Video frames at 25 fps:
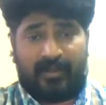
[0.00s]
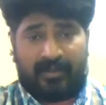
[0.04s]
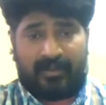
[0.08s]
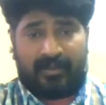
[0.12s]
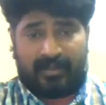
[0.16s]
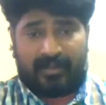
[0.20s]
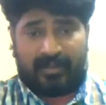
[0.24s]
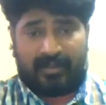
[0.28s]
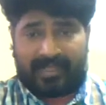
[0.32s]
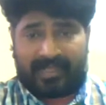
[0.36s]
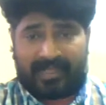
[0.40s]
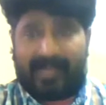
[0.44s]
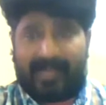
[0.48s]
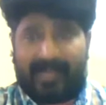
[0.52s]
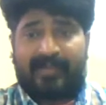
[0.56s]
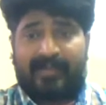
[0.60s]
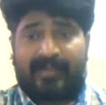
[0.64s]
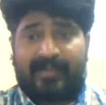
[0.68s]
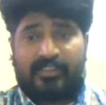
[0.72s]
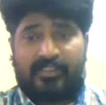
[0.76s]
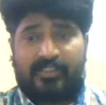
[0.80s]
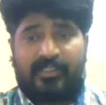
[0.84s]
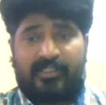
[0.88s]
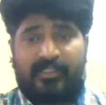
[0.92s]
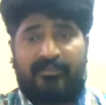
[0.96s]

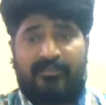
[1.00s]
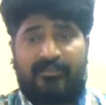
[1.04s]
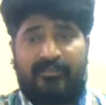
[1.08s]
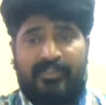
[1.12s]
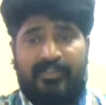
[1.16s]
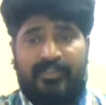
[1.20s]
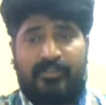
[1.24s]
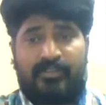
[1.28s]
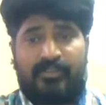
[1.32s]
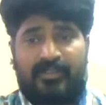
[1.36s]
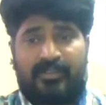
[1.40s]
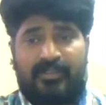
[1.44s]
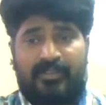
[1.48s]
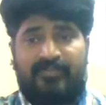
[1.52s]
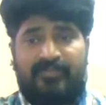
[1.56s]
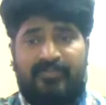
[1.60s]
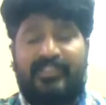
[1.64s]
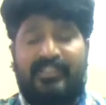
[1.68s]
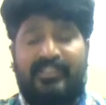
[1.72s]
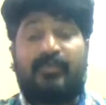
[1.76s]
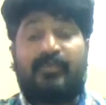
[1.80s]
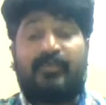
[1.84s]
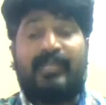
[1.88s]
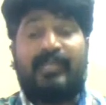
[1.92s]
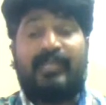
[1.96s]
characteristic features which
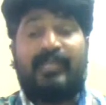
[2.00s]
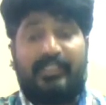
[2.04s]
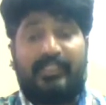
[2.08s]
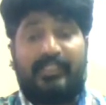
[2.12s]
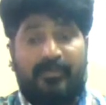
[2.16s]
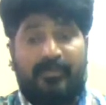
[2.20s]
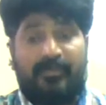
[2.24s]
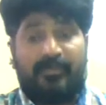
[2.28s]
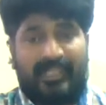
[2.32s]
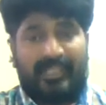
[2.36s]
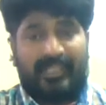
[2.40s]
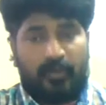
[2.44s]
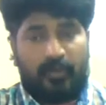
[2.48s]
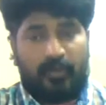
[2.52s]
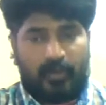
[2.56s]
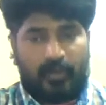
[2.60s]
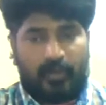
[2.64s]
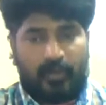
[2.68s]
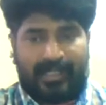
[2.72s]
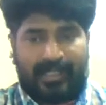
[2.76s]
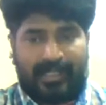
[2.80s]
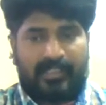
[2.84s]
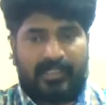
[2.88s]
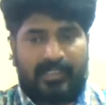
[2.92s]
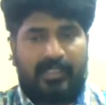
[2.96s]
you need to be good
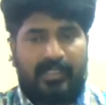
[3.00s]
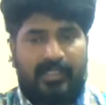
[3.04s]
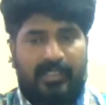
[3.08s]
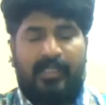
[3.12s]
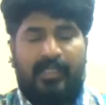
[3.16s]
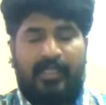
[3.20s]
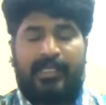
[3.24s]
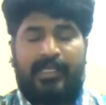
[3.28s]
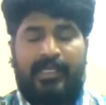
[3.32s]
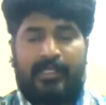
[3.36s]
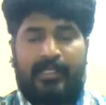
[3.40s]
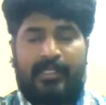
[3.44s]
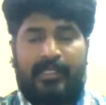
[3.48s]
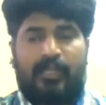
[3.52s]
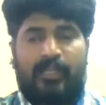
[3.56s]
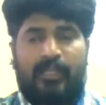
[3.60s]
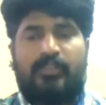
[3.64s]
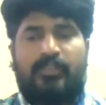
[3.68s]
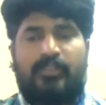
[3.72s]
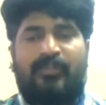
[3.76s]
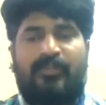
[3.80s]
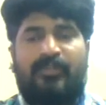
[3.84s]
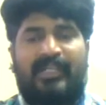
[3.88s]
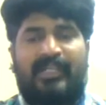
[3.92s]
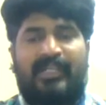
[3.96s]
at in order to
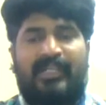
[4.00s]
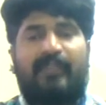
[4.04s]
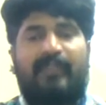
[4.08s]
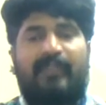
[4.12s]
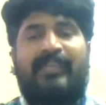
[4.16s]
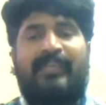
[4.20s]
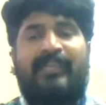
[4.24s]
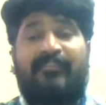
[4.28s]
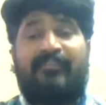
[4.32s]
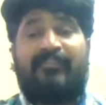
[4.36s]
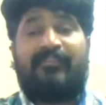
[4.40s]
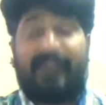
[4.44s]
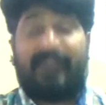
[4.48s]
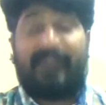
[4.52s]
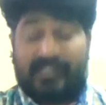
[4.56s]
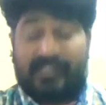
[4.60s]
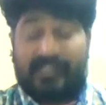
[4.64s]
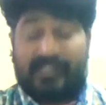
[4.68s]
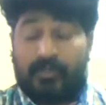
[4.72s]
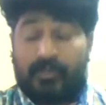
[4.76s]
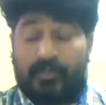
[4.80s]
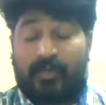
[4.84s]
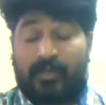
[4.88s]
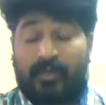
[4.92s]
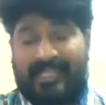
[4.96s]
become an effective
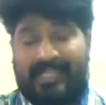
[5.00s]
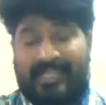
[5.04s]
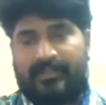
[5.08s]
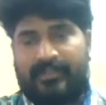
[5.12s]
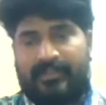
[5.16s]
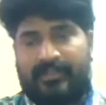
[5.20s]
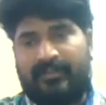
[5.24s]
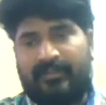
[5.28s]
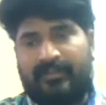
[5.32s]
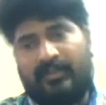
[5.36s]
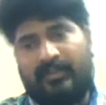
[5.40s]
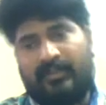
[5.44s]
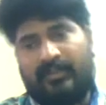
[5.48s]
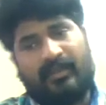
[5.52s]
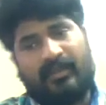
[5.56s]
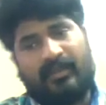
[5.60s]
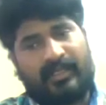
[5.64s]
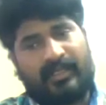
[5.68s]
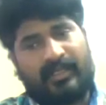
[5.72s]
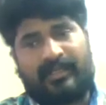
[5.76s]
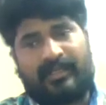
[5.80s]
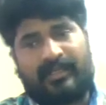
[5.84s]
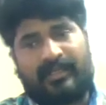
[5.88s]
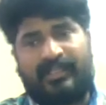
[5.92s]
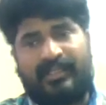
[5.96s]
writer or a
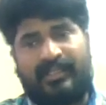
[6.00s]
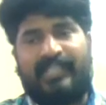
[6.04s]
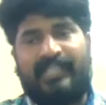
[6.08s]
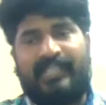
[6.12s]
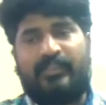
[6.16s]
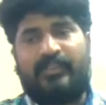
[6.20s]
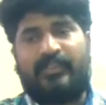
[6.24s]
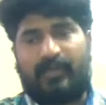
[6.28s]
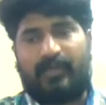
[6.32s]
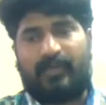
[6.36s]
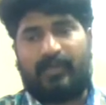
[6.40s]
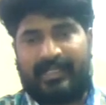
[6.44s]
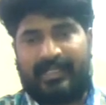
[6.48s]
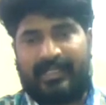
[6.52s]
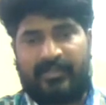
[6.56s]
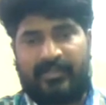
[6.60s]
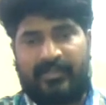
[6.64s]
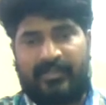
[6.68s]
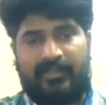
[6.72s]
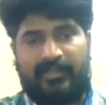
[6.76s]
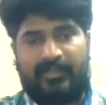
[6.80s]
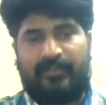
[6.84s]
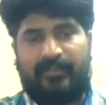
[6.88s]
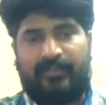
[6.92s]
creative writer.